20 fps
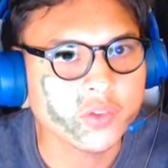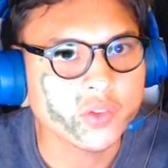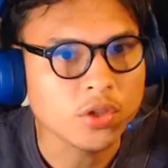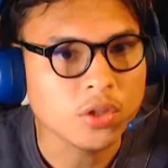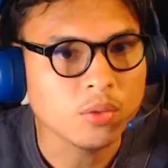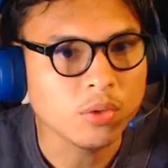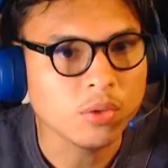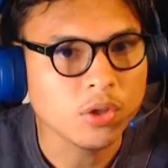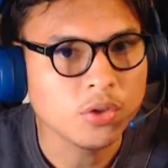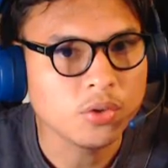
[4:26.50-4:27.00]

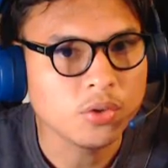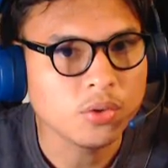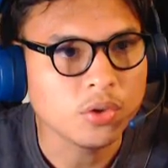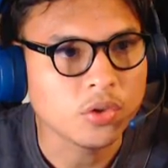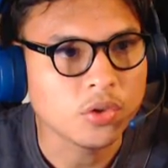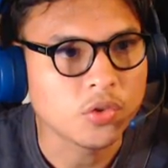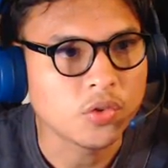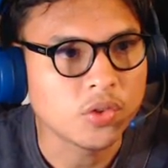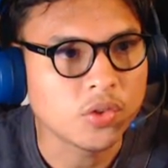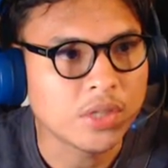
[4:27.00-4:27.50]
you want to do
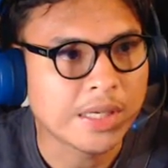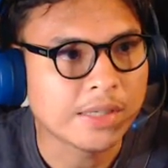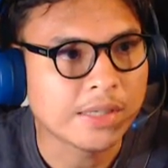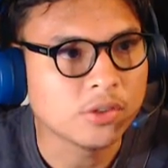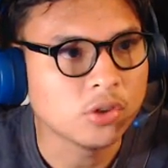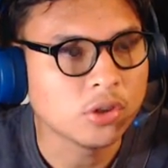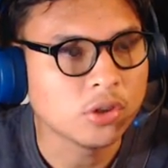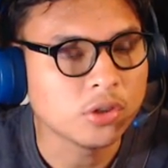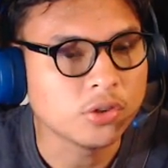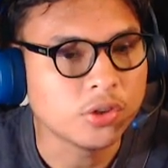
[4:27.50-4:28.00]
is
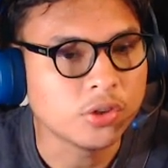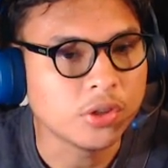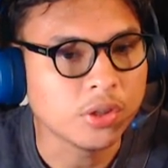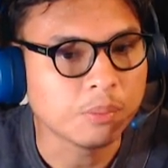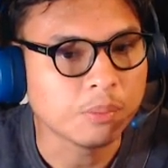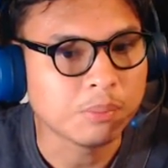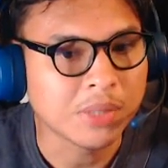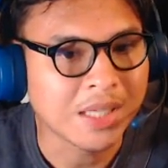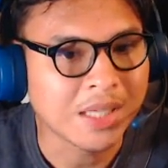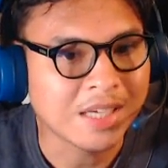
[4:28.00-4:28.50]
download the
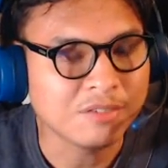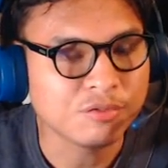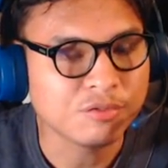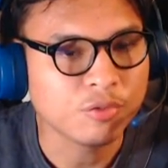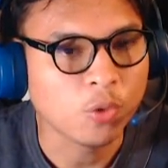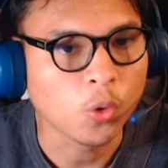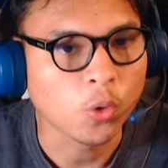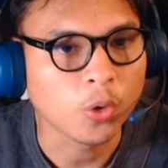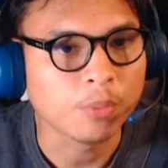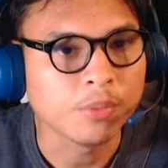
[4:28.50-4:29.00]

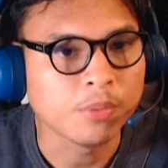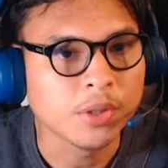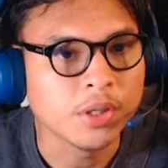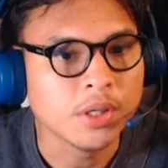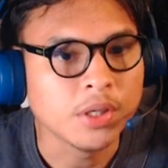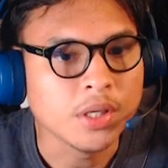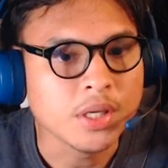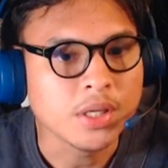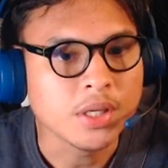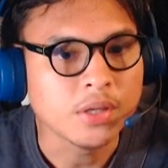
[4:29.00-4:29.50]
platform
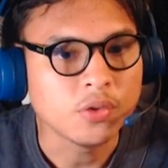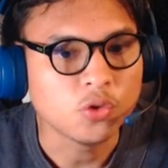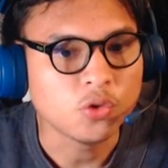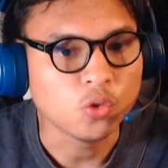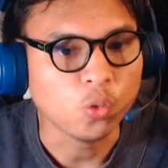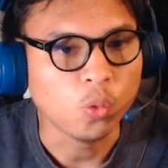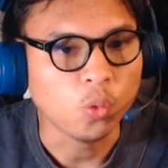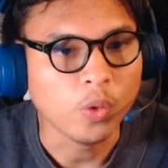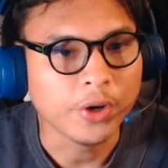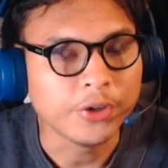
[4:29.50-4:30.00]
to
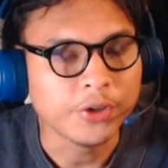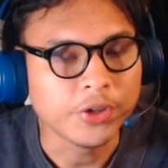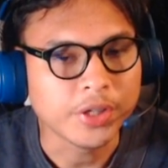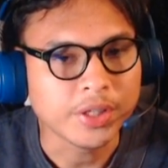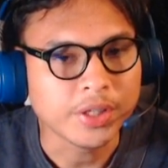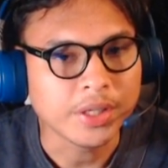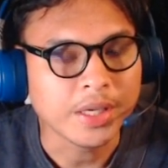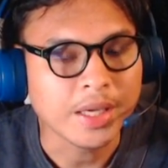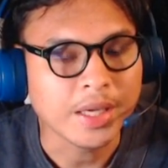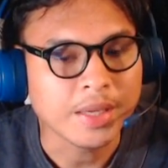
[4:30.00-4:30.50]
where you
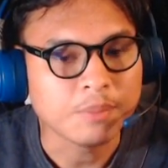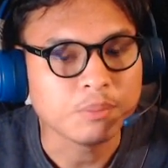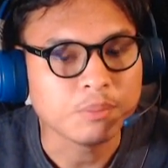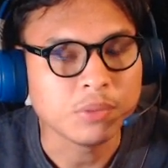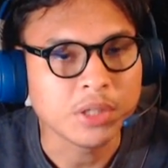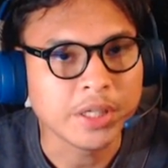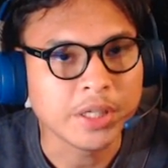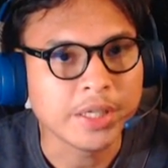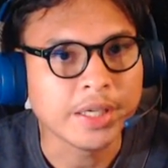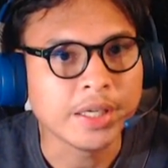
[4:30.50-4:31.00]
can
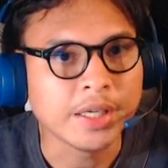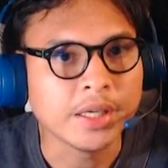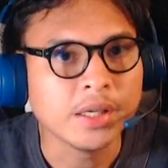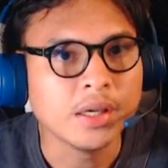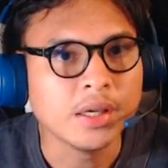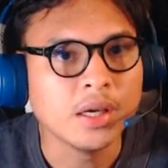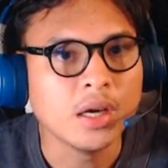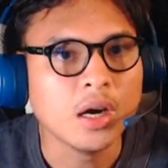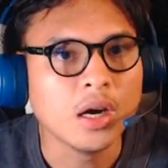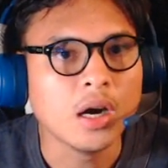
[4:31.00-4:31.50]
play
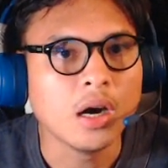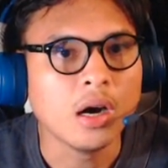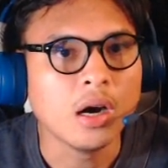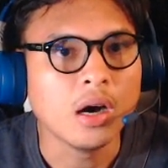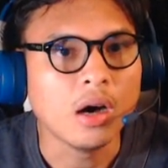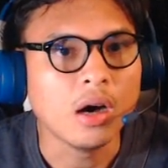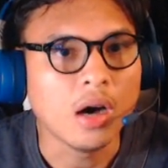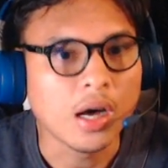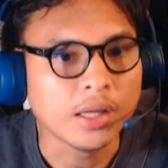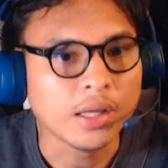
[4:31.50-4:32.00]

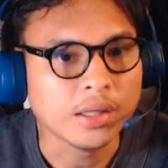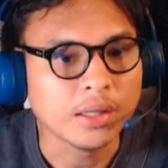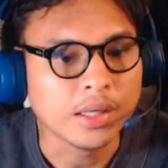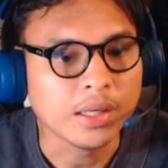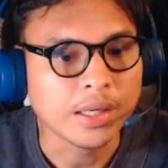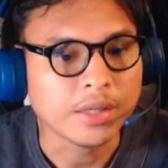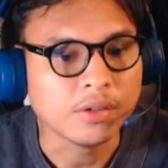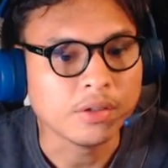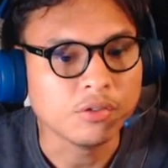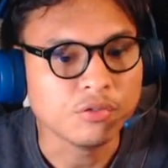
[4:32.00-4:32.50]

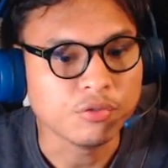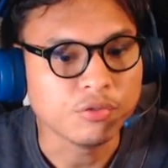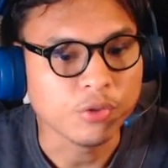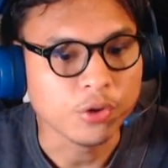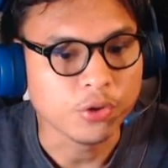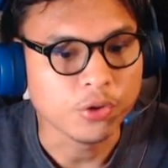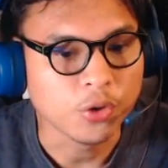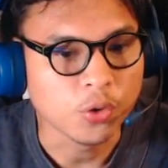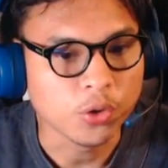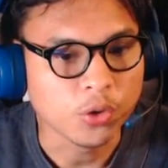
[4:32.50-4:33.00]
online for
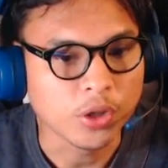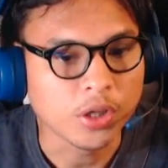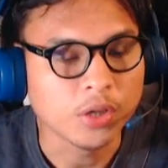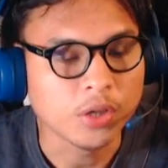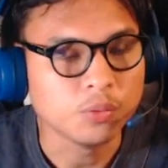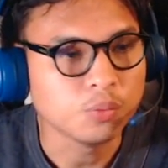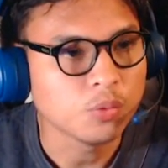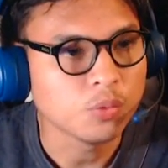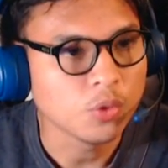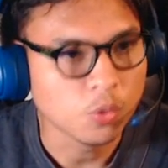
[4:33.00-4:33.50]
Dota
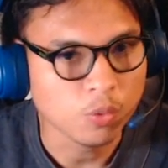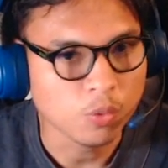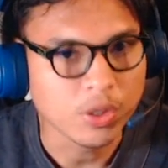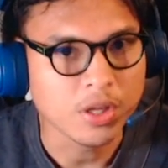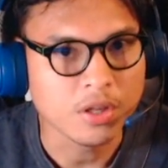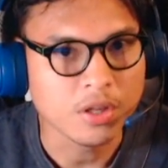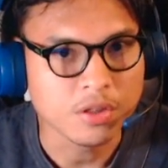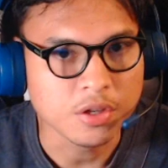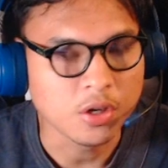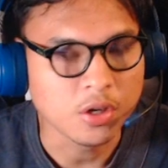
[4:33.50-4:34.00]

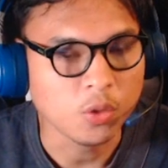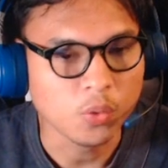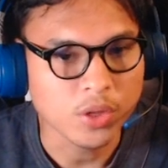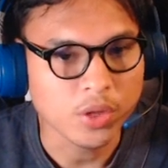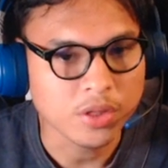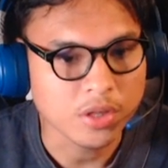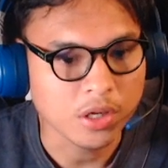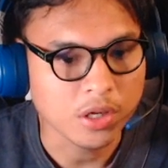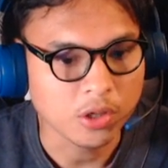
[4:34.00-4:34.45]
with other